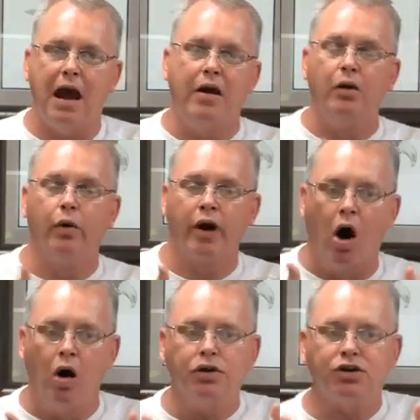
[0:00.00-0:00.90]
Now, it would
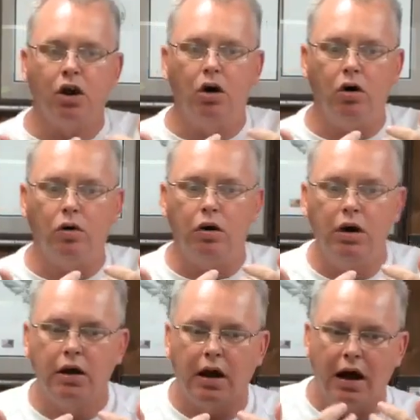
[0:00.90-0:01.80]

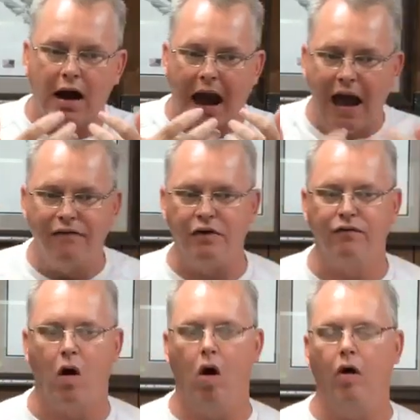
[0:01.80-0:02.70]
also uh, have
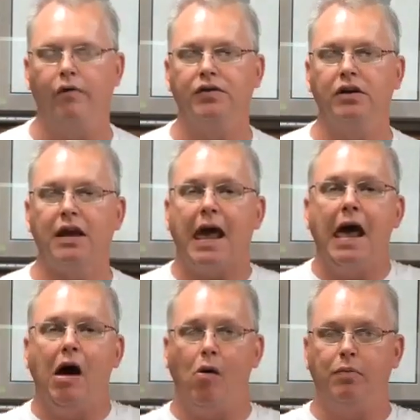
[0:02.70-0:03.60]
involved
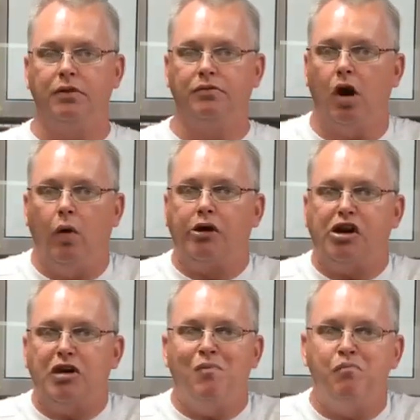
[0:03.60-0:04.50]
help.
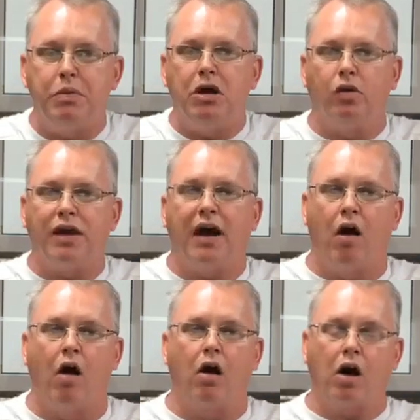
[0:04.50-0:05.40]
Noah couldn't build
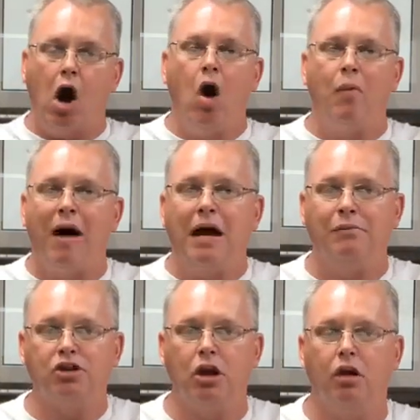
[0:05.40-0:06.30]
that ark all by
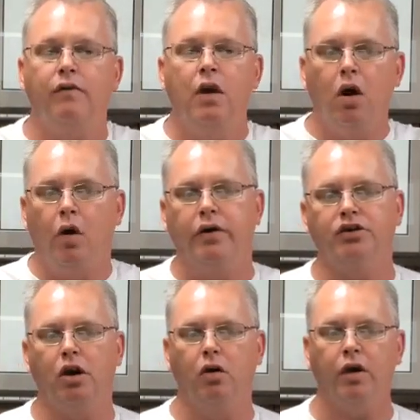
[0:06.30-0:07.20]
himself on
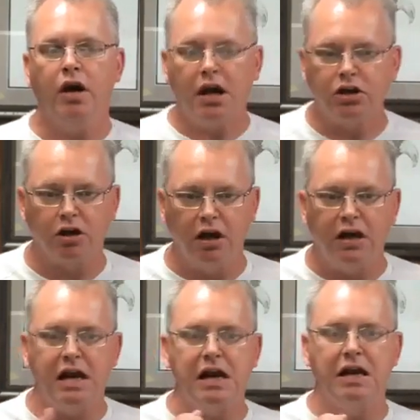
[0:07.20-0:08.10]
his own. He's
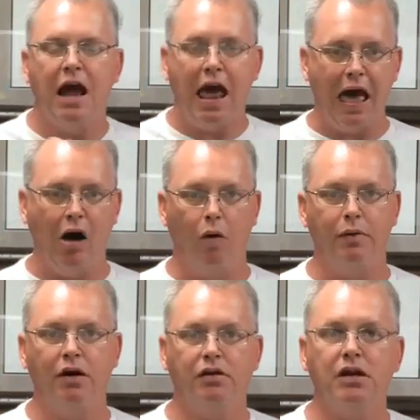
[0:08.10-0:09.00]
going to need
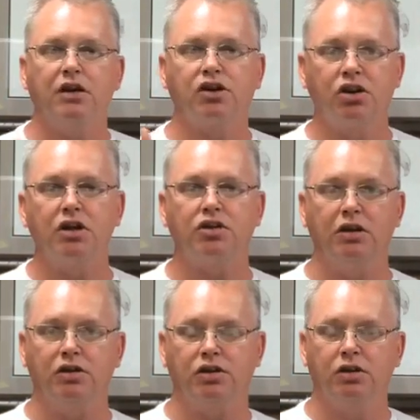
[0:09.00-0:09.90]
help, the
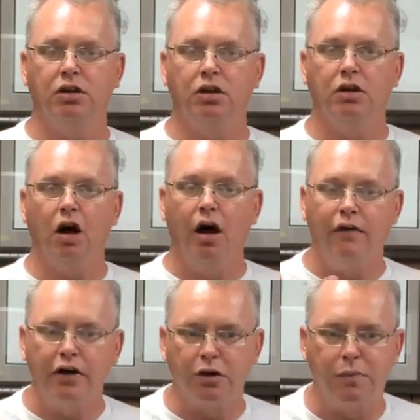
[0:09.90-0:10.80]
assistance
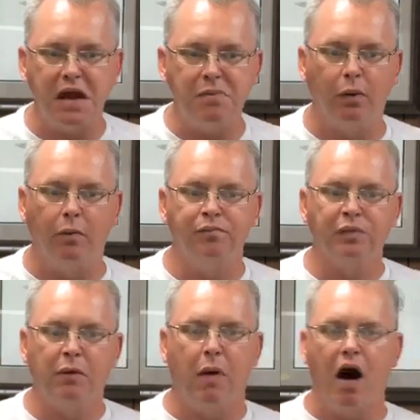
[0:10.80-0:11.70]
of other people.
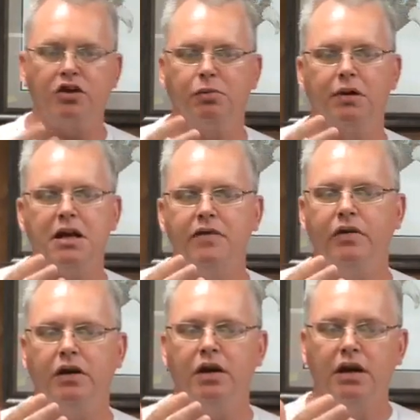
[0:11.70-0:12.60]
Possibly
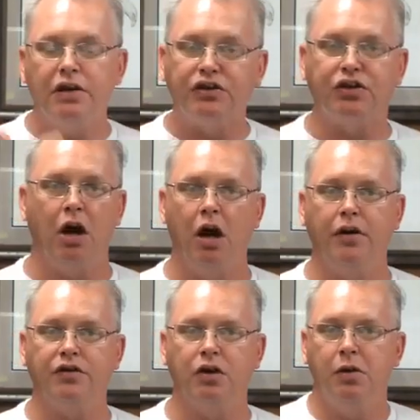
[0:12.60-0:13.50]
even his
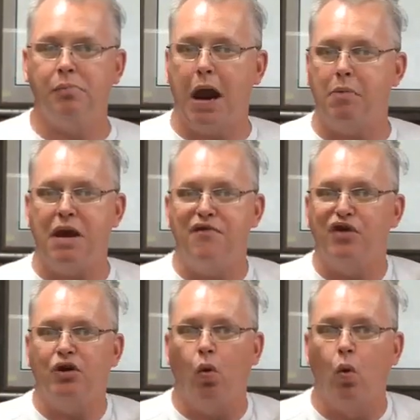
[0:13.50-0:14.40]
sons, maybe
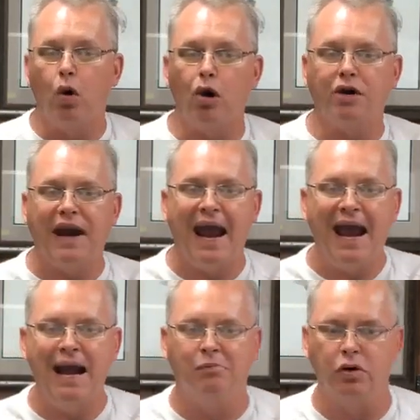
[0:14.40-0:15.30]
even work
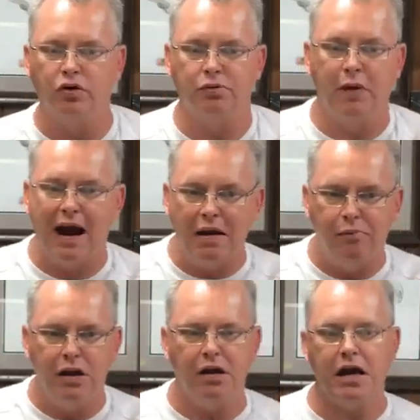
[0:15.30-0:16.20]
animals might
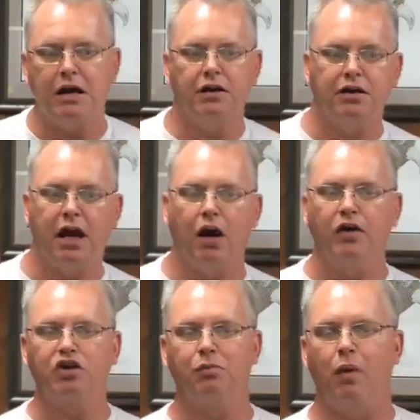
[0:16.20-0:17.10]
have been needed to
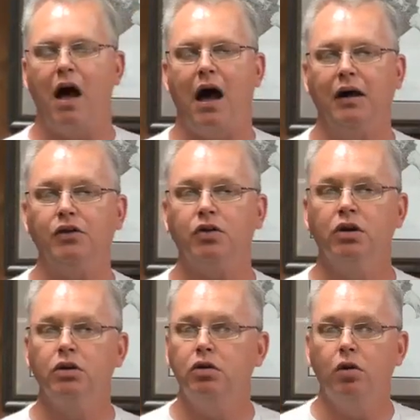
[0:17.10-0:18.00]
carry
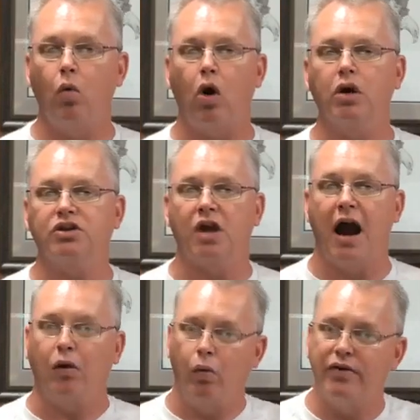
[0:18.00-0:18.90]
supplies to the work
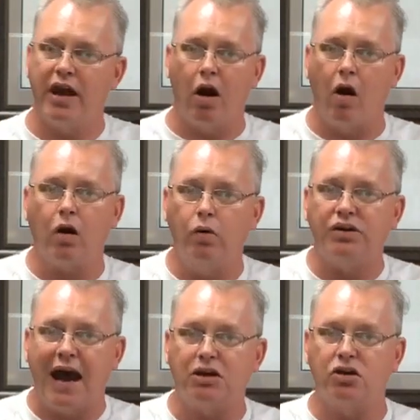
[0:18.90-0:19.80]
site where that ark
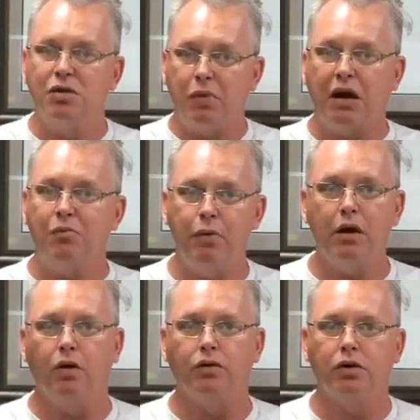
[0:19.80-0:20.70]
was actually being
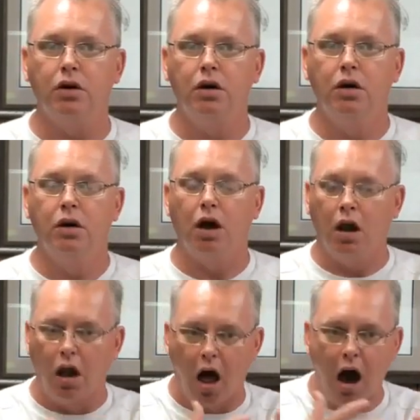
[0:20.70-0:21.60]
built.
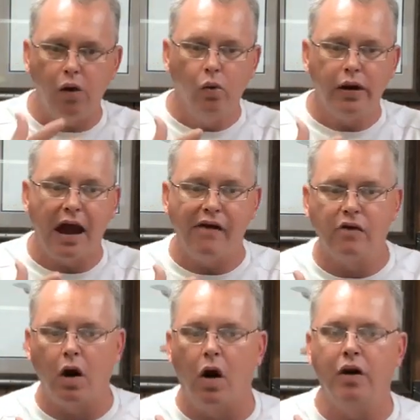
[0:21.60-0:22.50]
A lot would
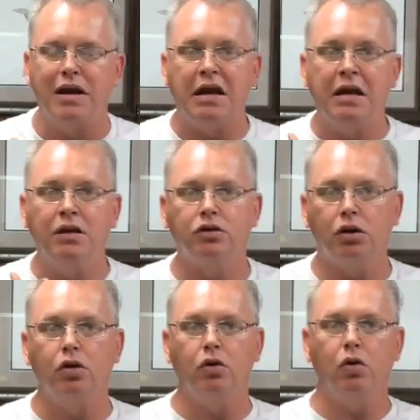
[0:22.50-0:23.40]
have gone
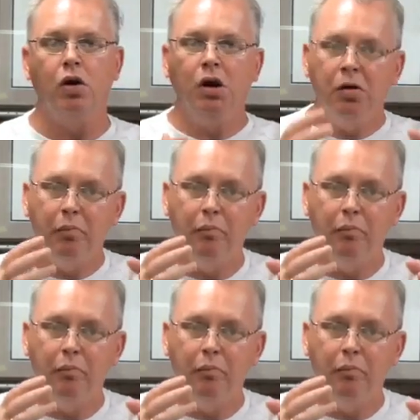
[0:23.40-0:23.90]
into